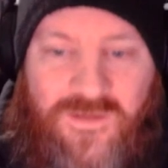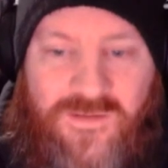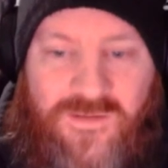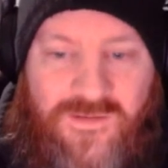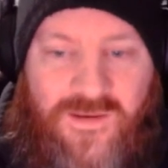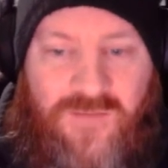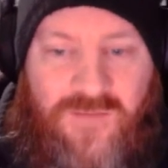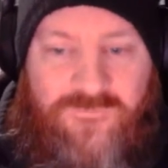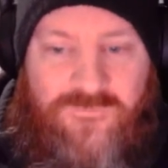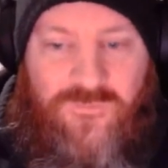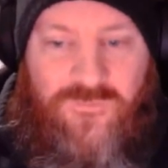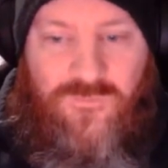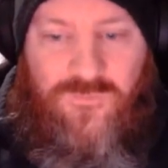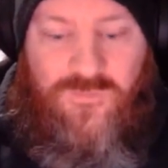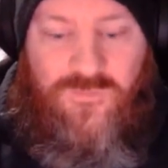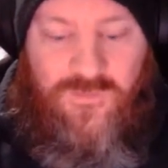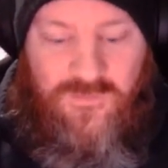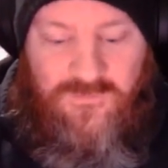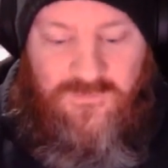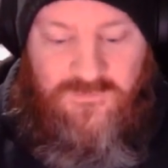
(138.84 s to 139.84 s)
love
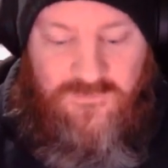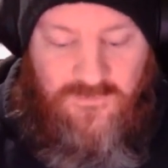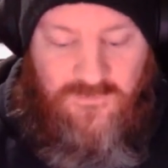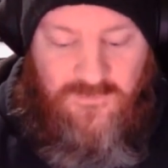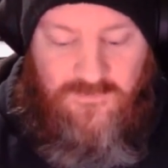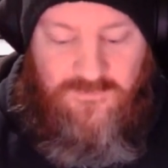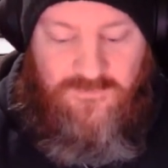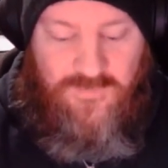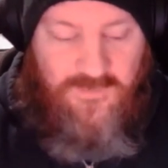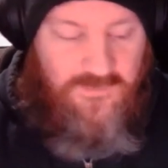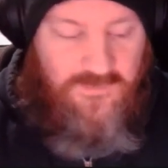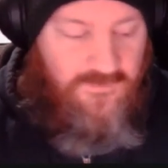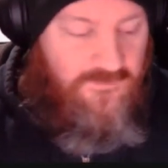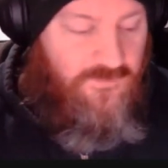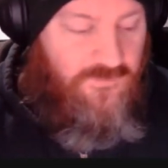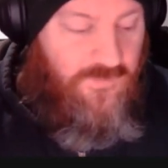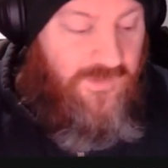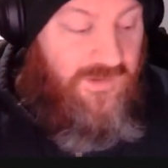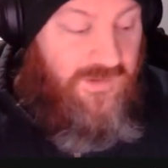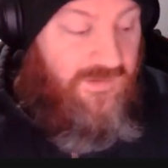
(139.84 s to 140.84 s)
talking to him because
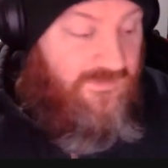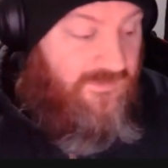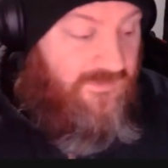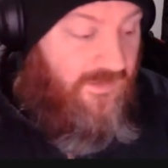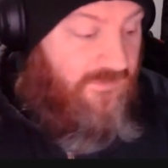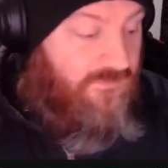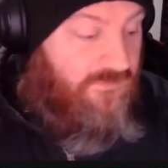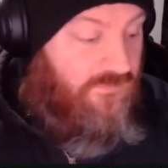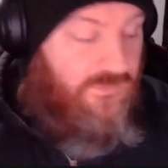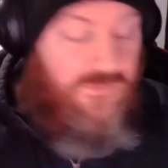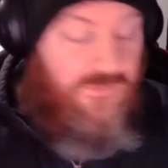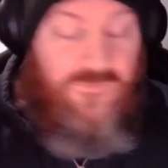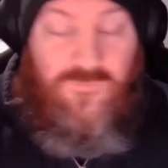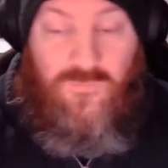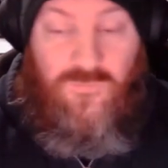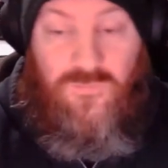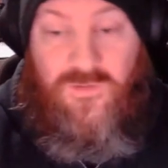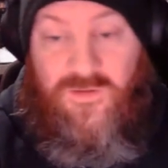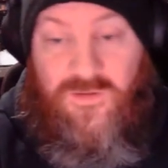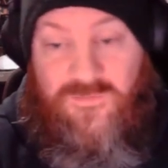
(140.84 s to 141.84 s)
when he does want to
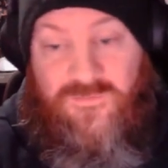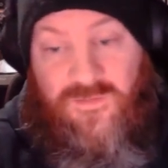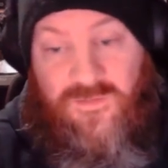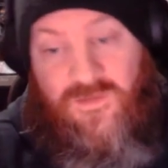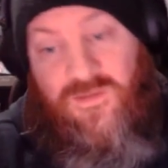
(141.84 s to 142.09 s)
talk, he's going